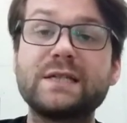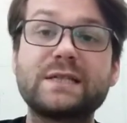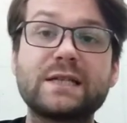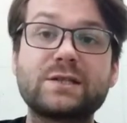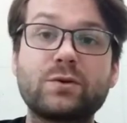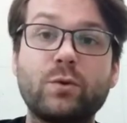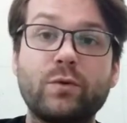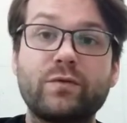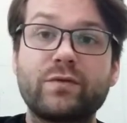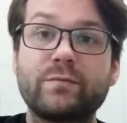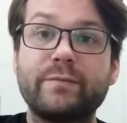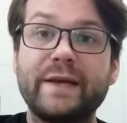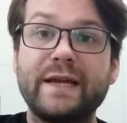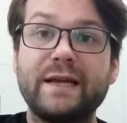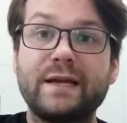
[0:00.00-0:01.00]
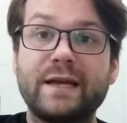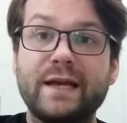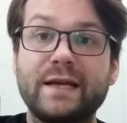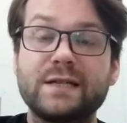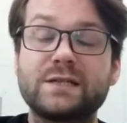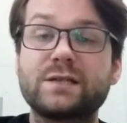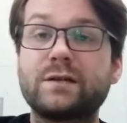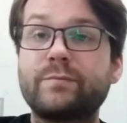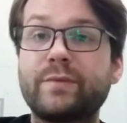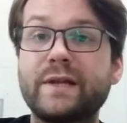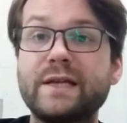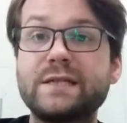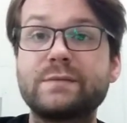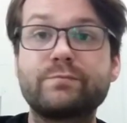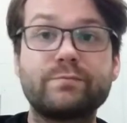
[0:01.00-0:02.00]
That's all from me here. So
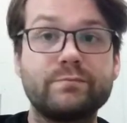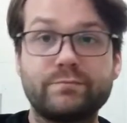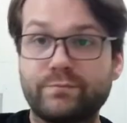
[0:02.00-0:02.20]
please